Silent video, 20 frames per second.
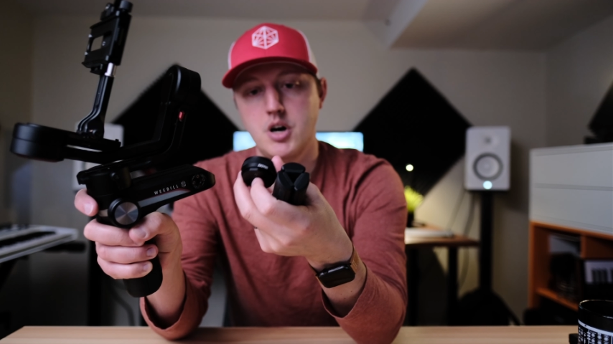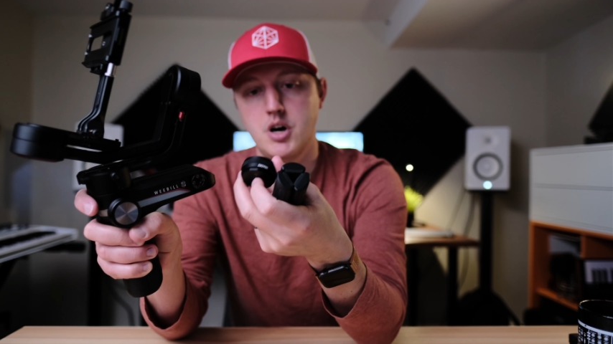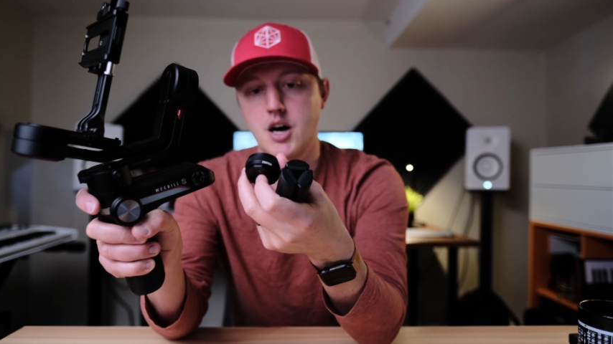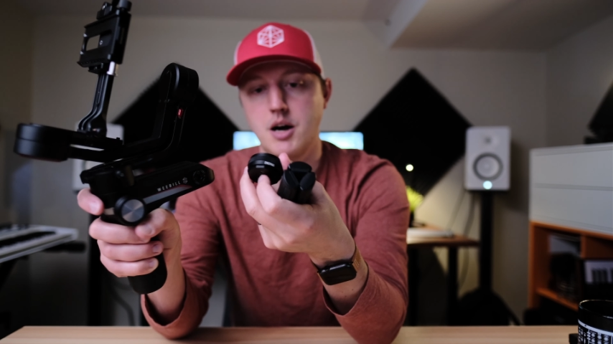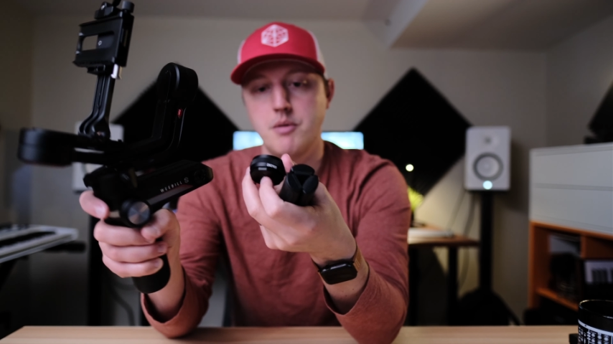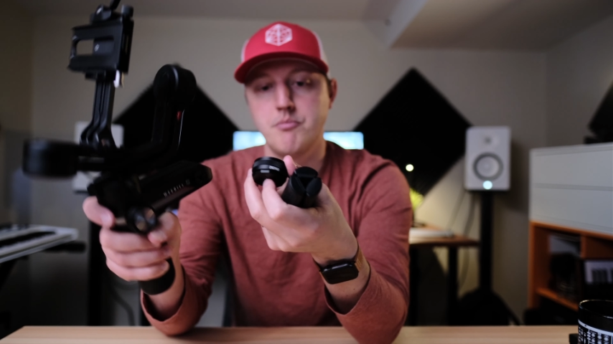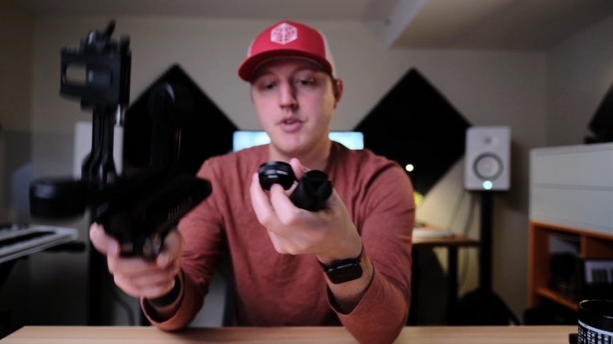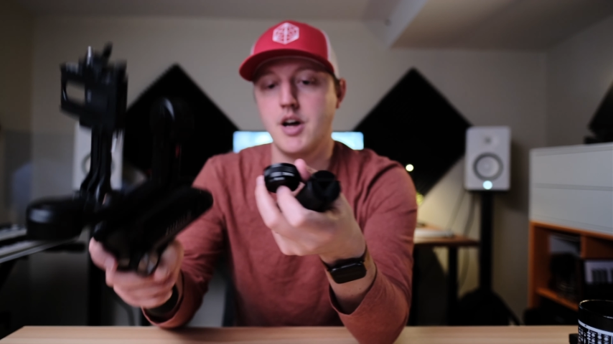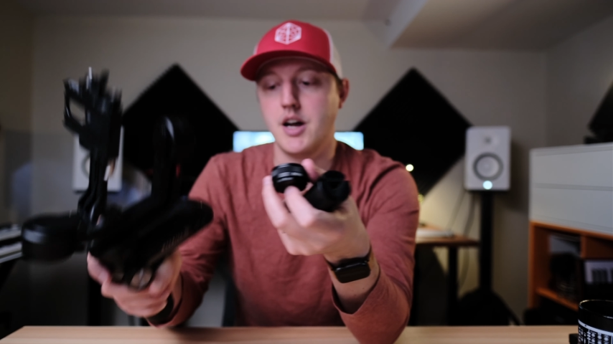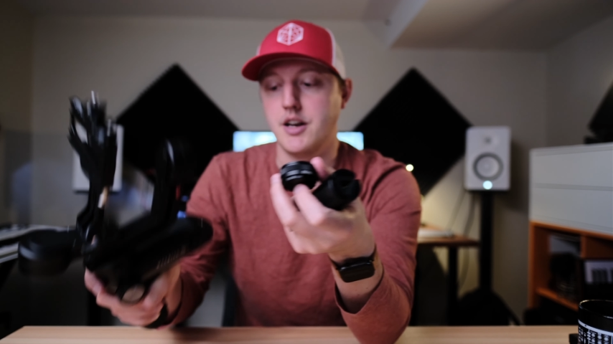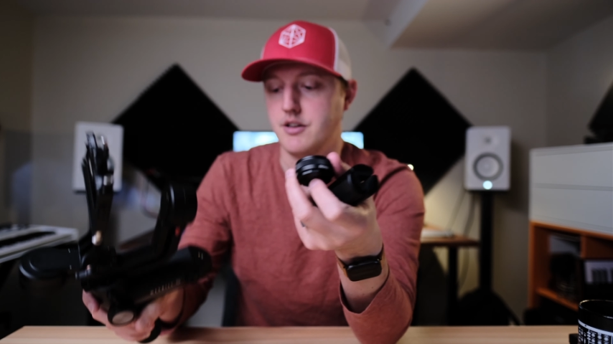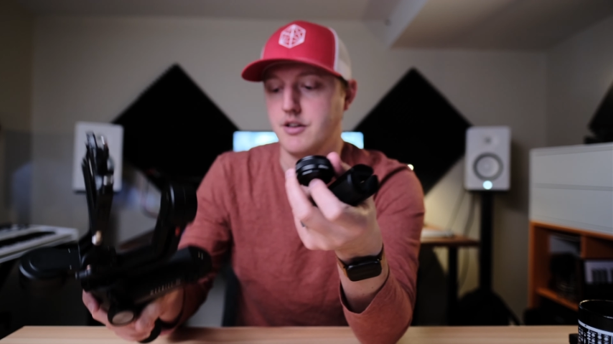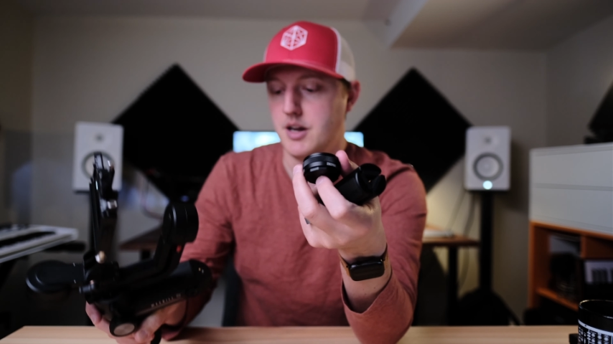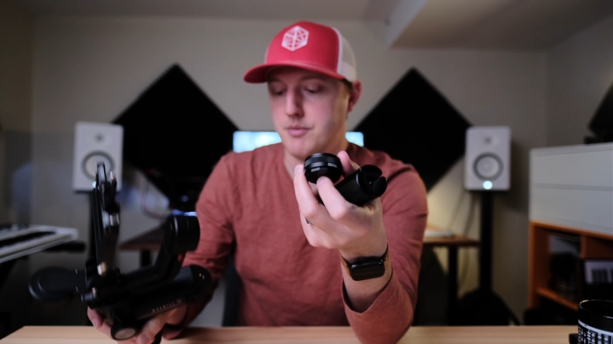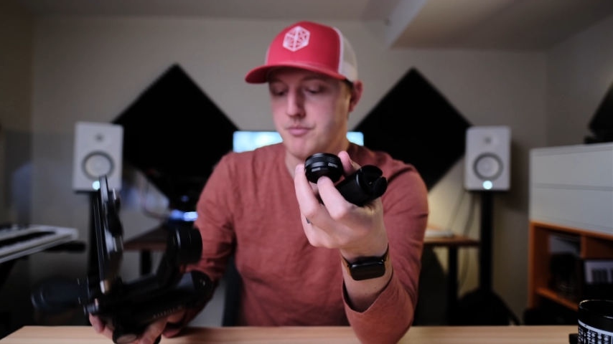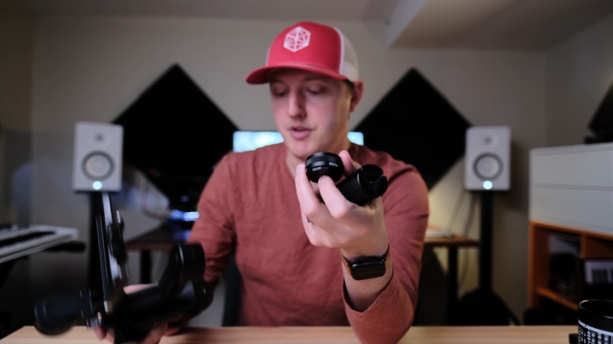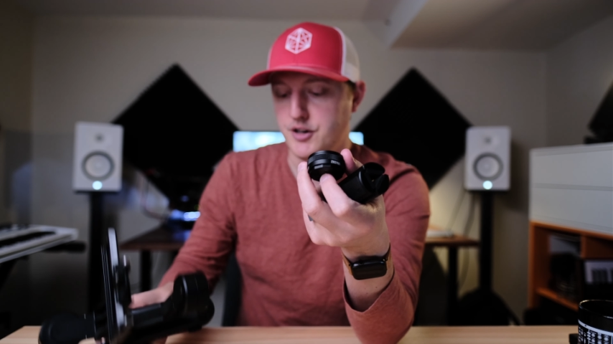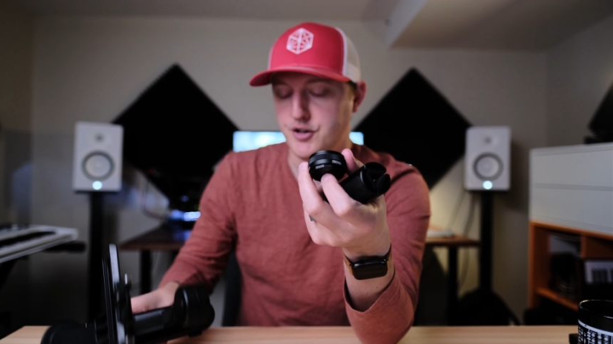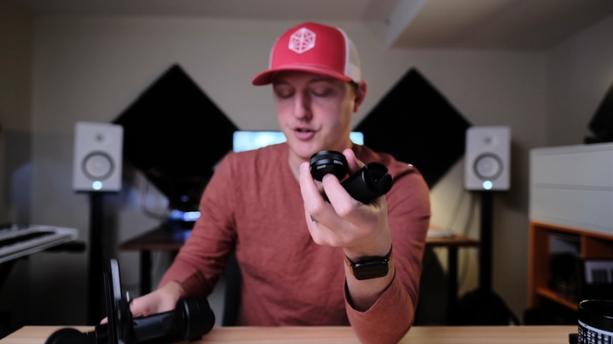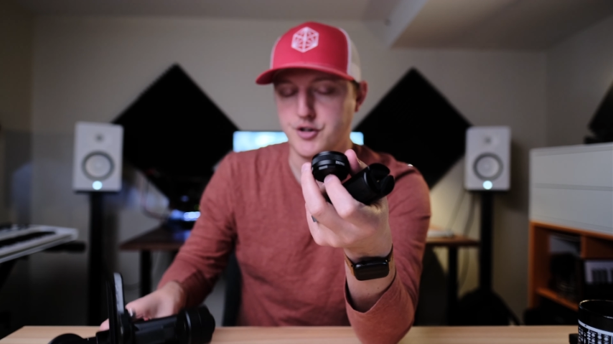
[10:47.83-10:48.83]
I'm
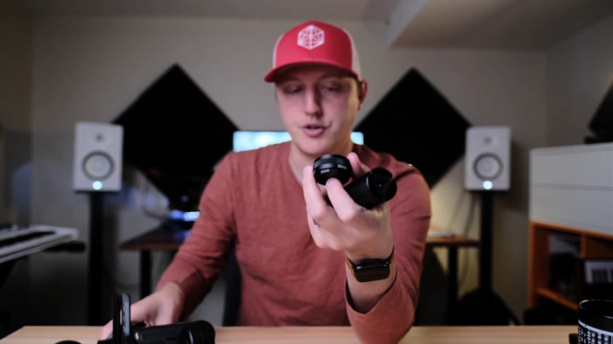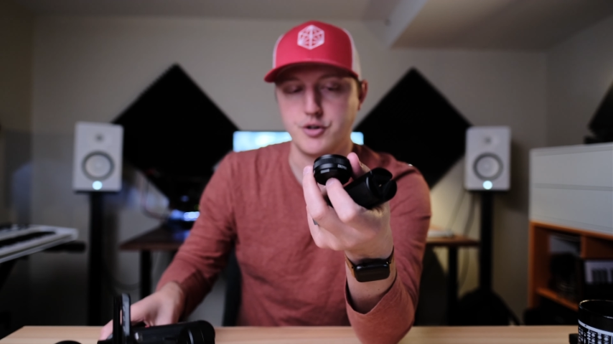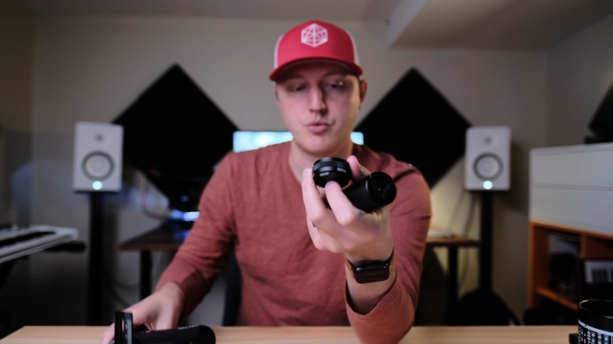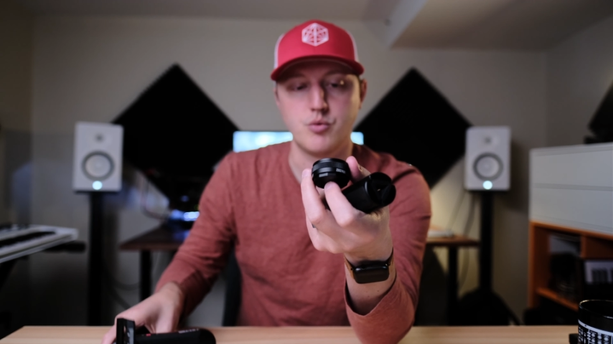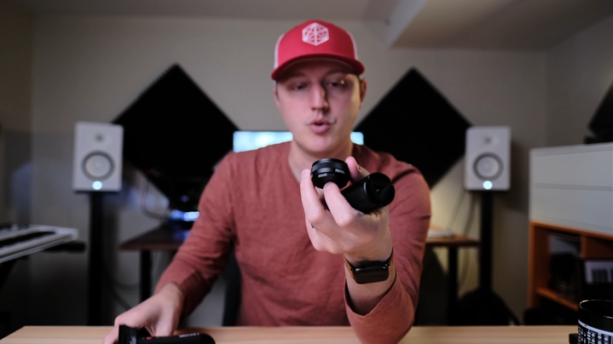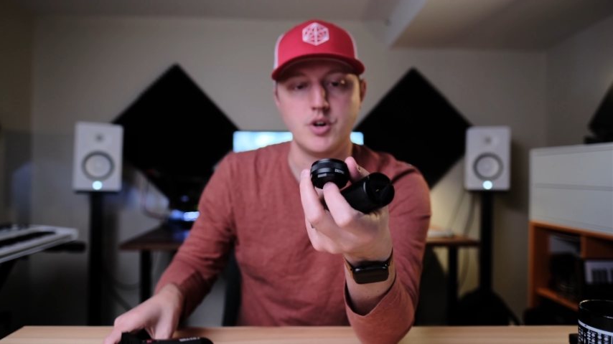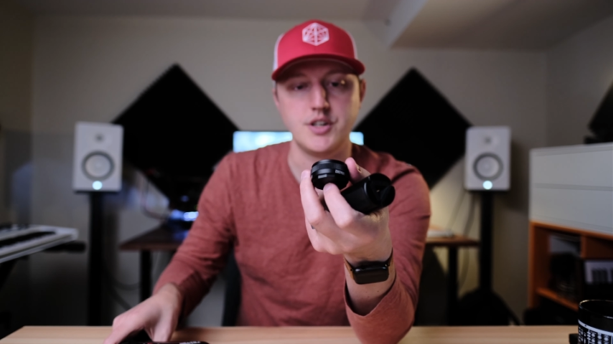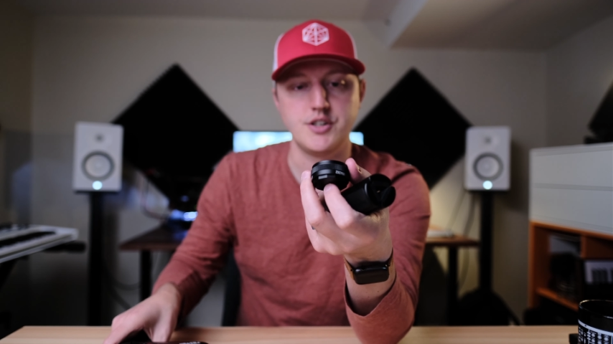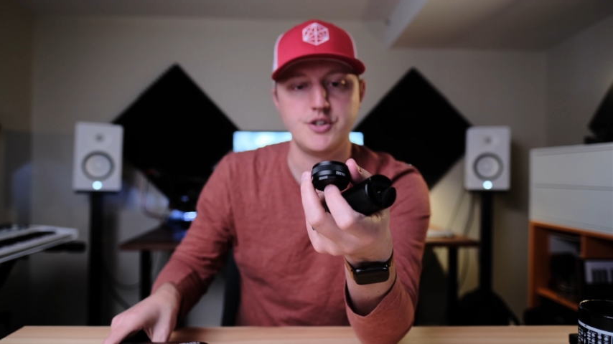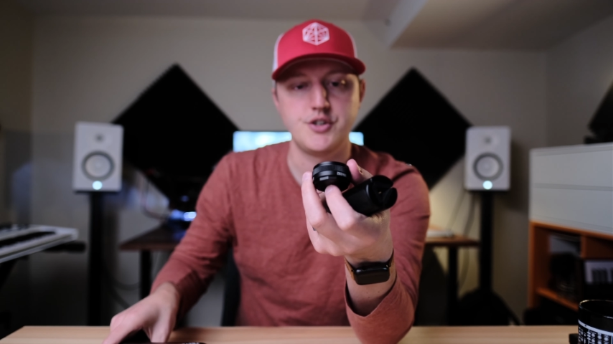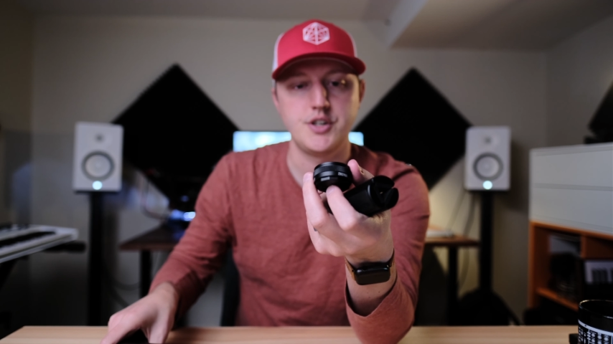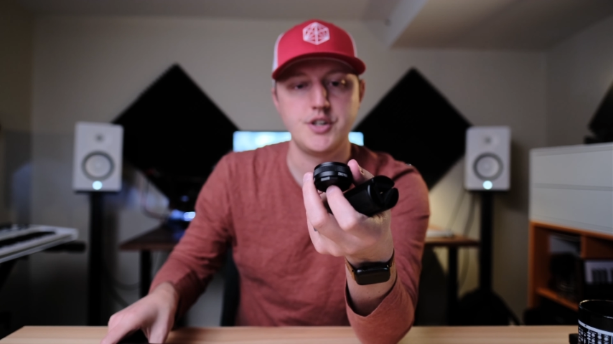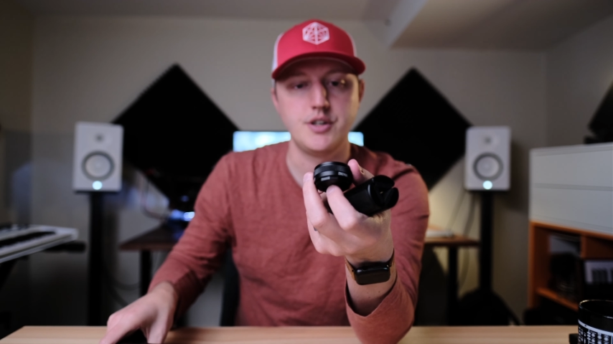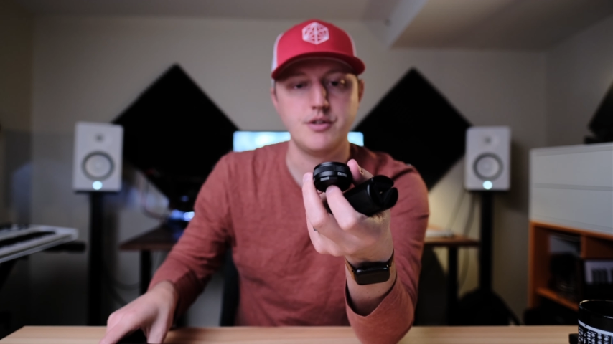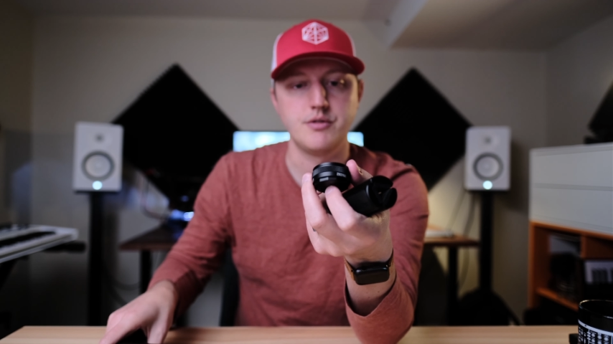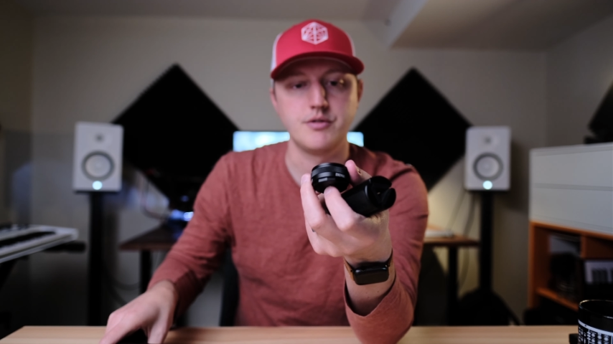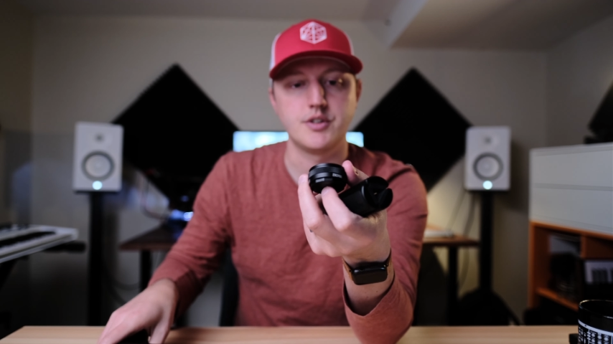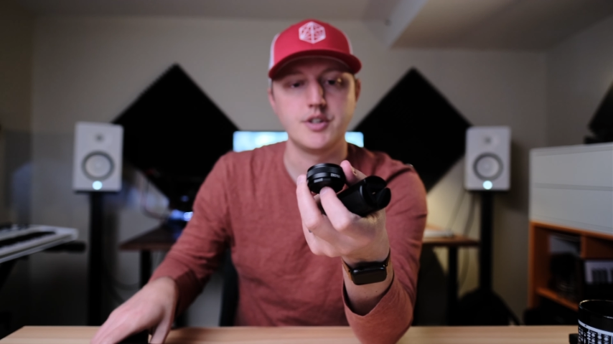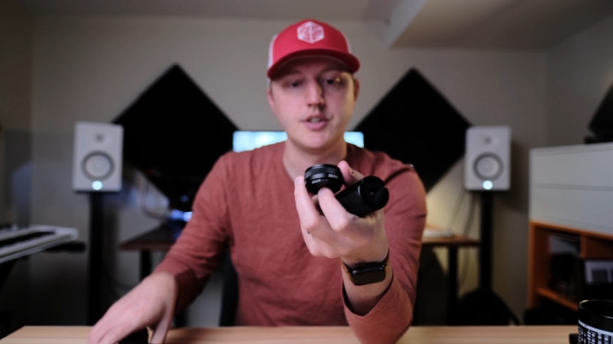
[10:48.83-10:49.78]
not sure what Zhiyun